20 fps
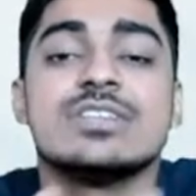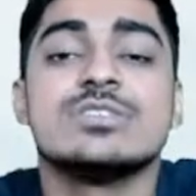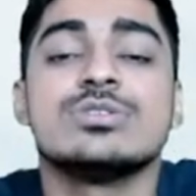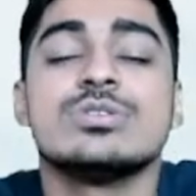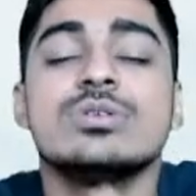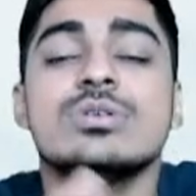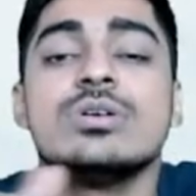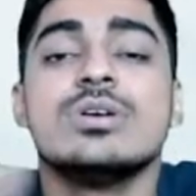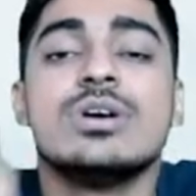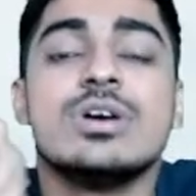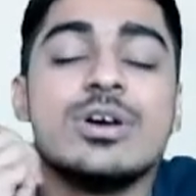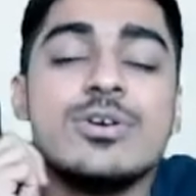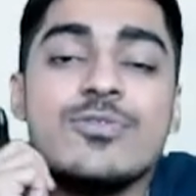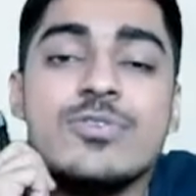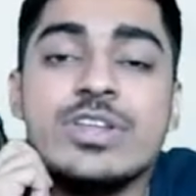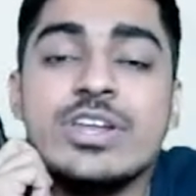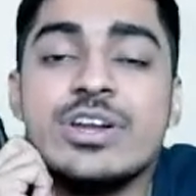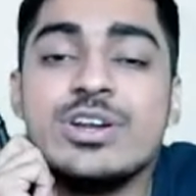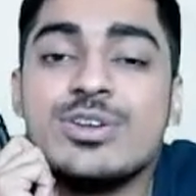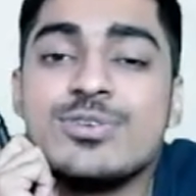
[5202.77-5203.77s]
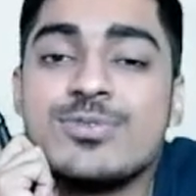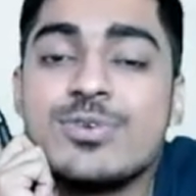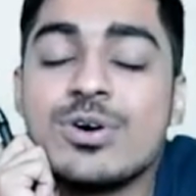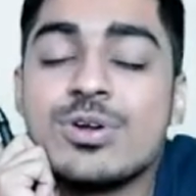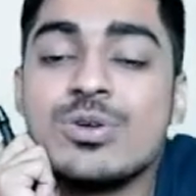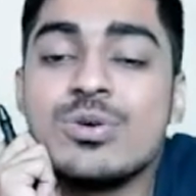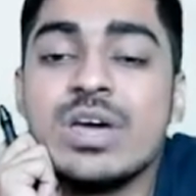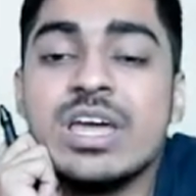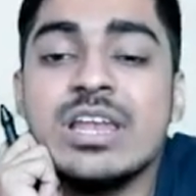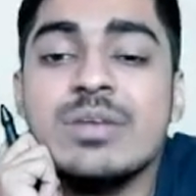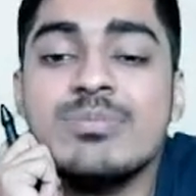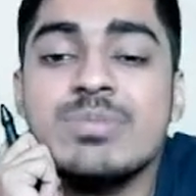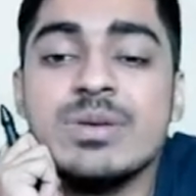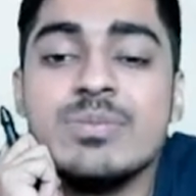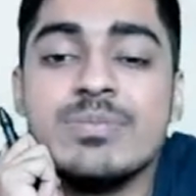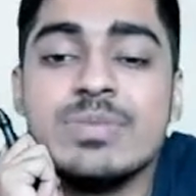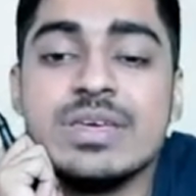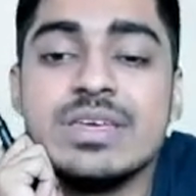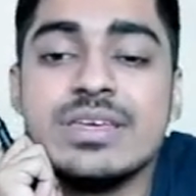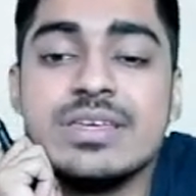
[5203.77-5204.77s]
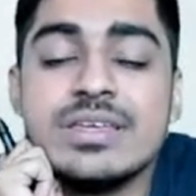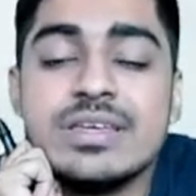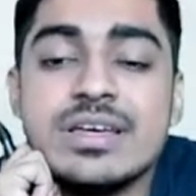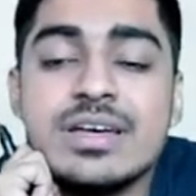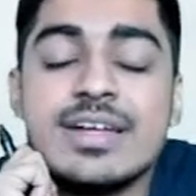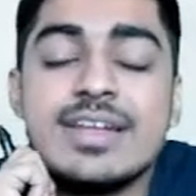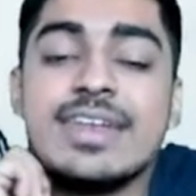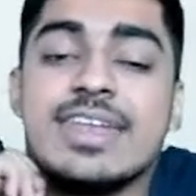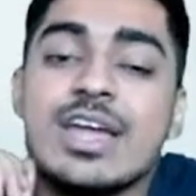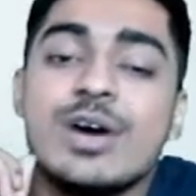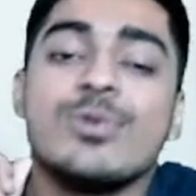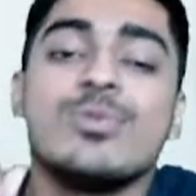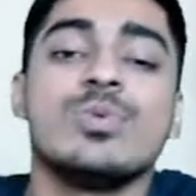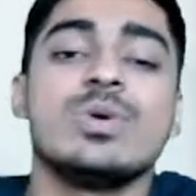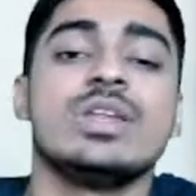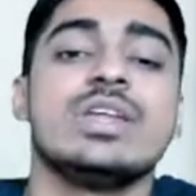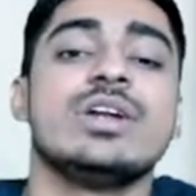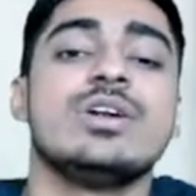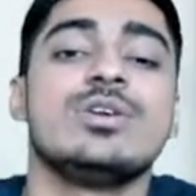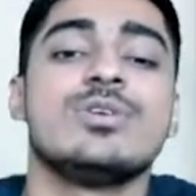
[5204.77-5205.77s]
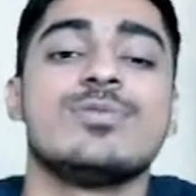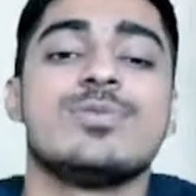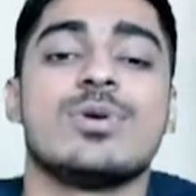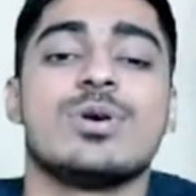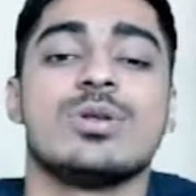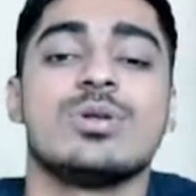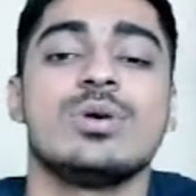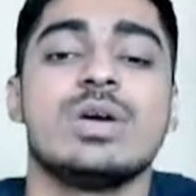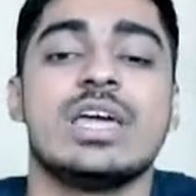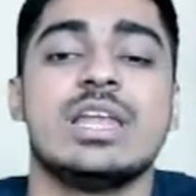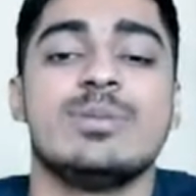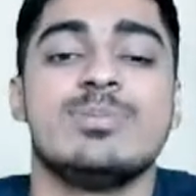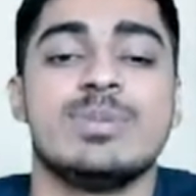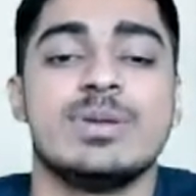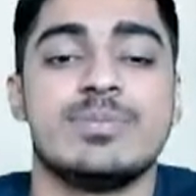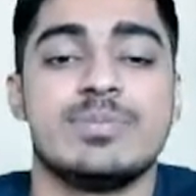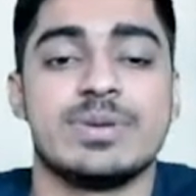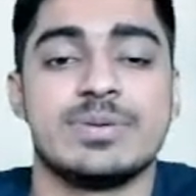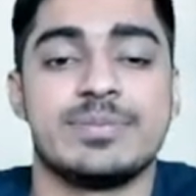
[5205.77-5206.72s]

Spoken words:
So we need to follow LPP. Now we need to follow LPP.